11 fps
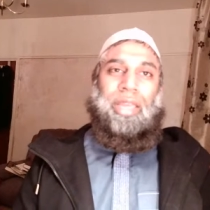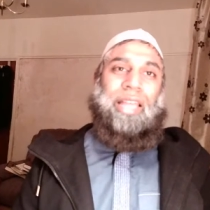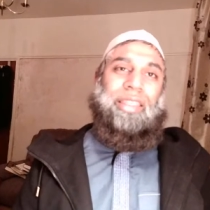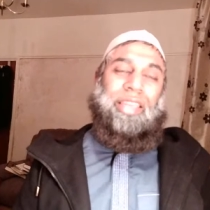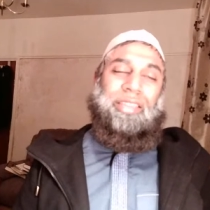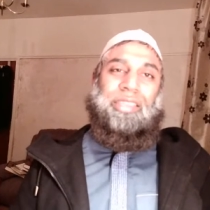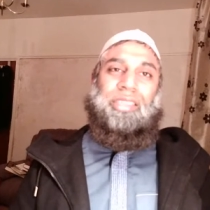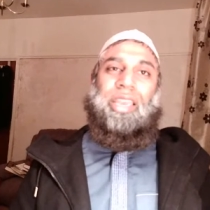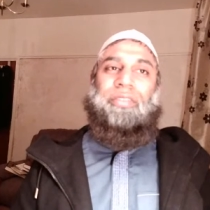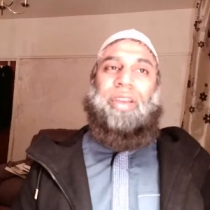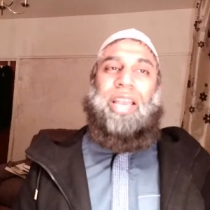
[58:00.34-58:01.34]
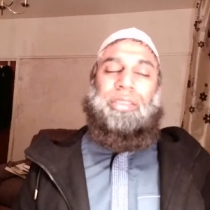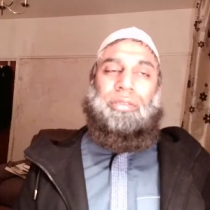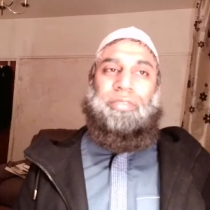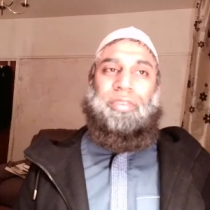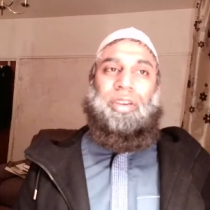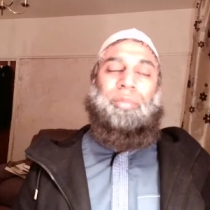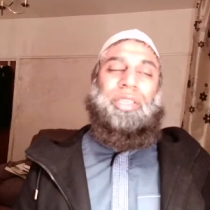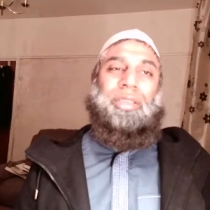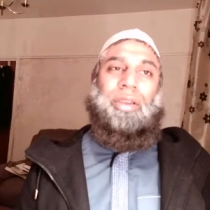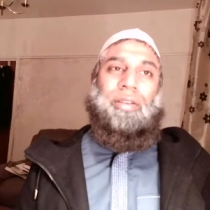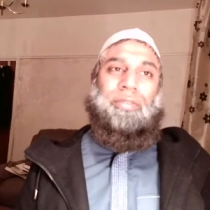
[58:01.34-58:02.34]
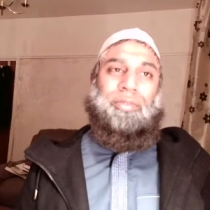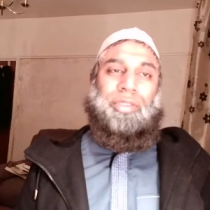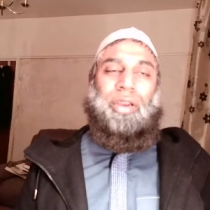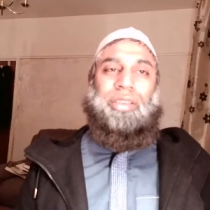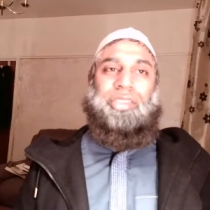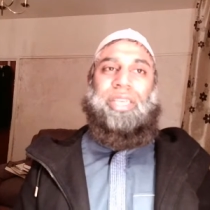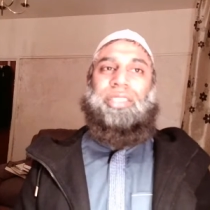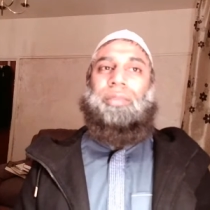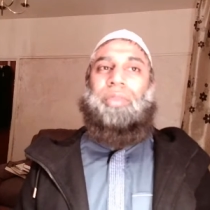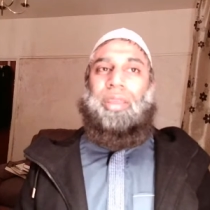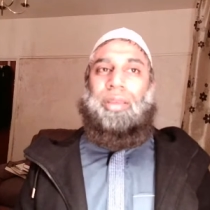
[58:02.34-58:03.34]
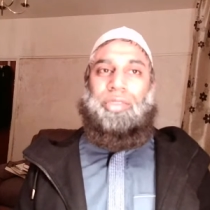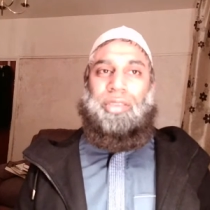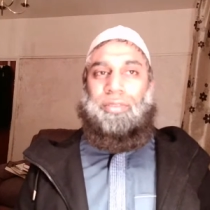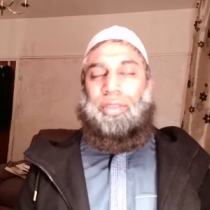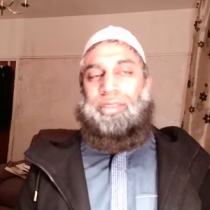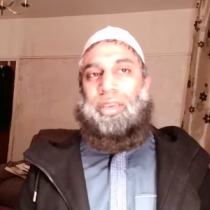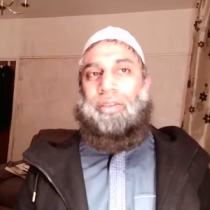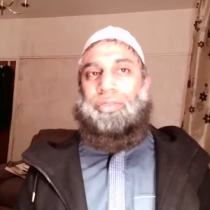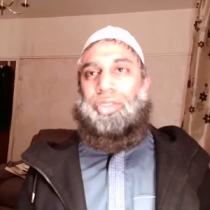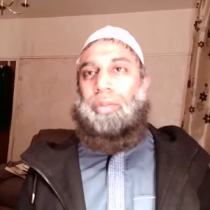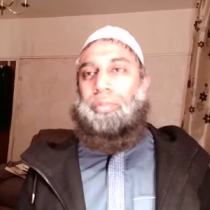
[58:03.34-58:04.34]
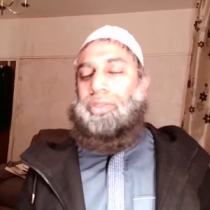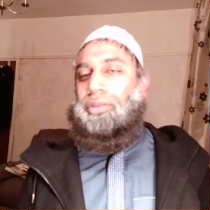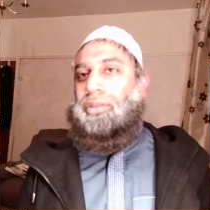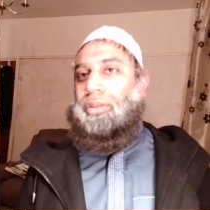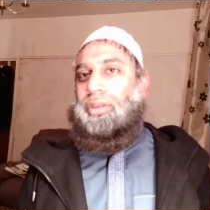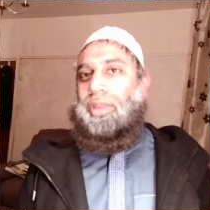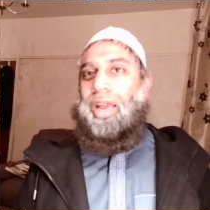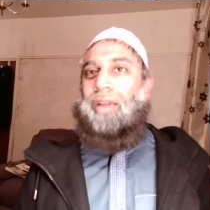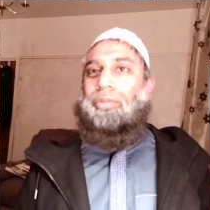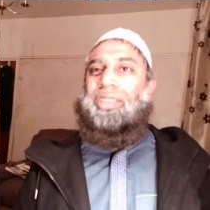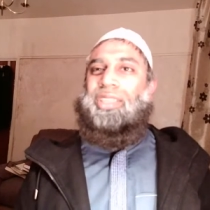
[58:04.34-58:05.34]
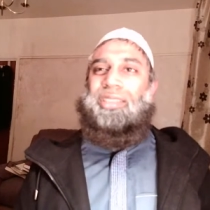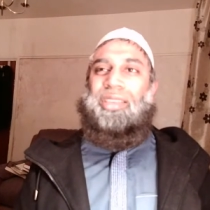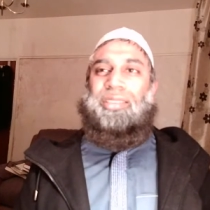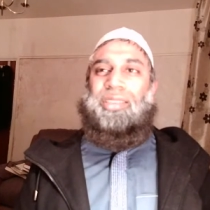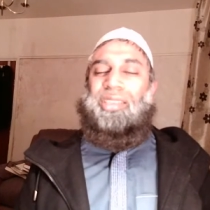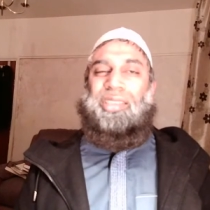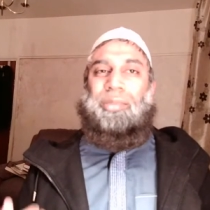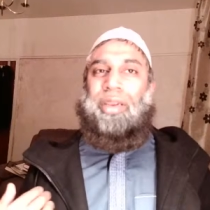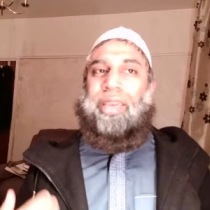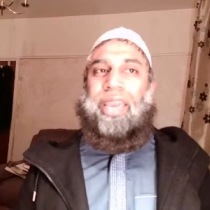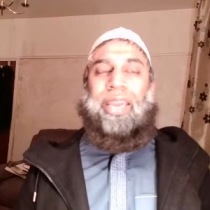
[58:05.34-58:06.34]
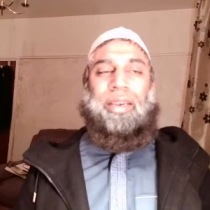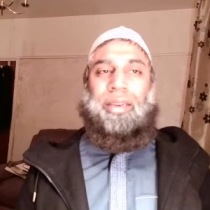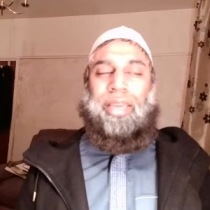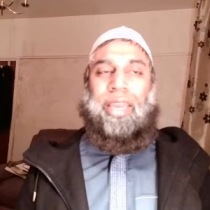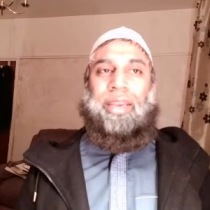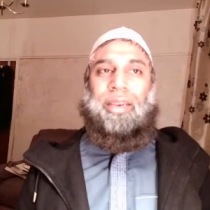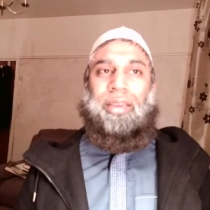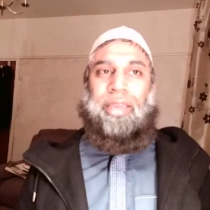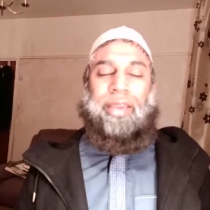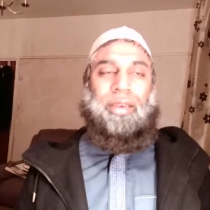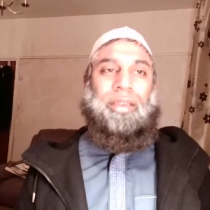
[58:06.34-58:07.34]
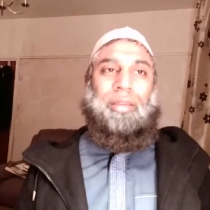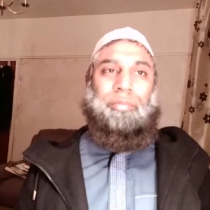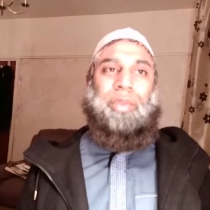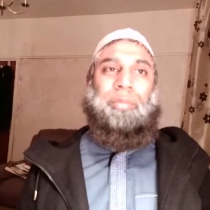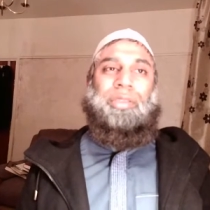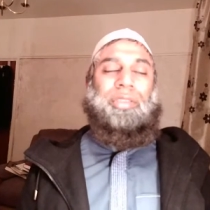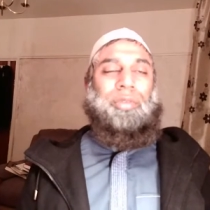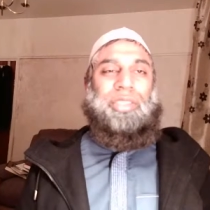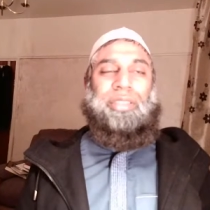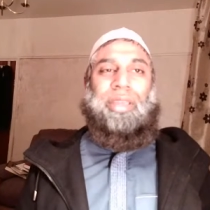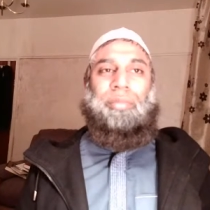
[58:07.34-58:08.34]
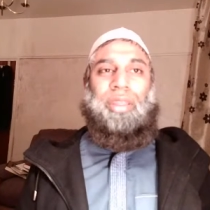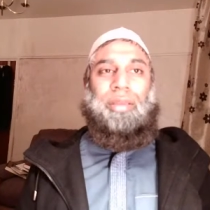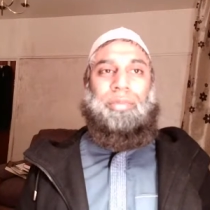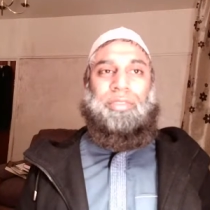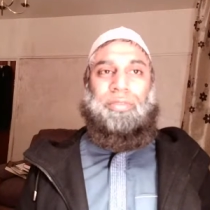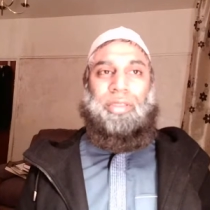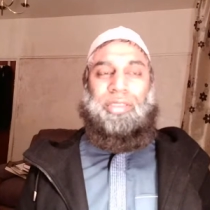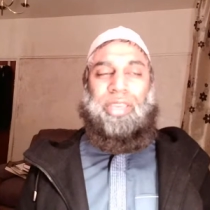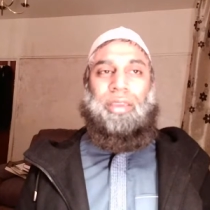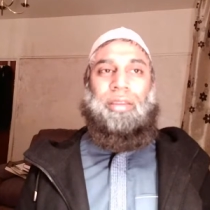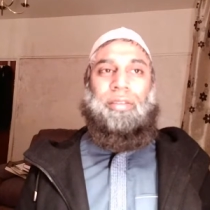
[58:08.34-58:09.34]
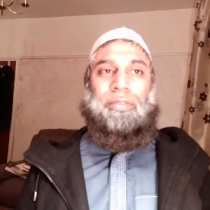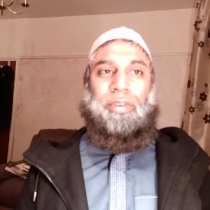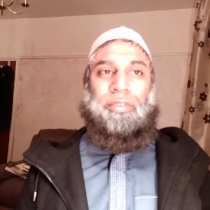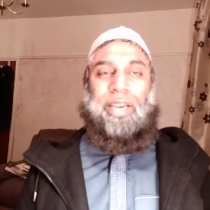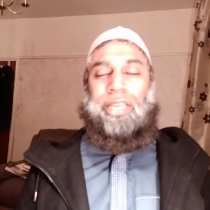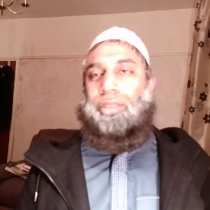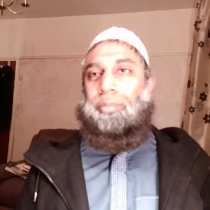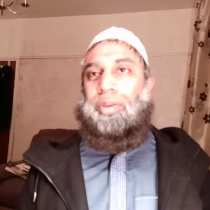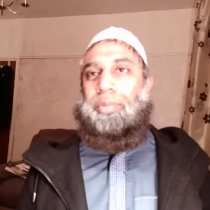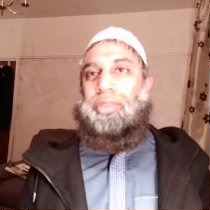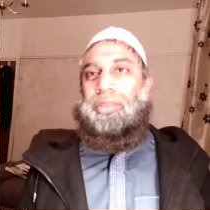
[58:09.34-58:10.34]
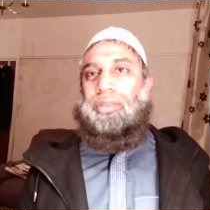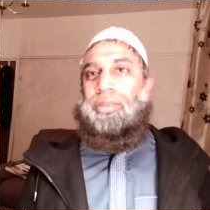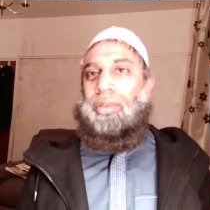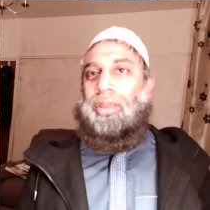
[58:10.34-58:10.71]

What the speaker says: And this gave rise to the phenomenon of scholars changing madhab just for the sake of jobs. And we discussed this theme again and again and again. People switching their madhabs for financial purposes.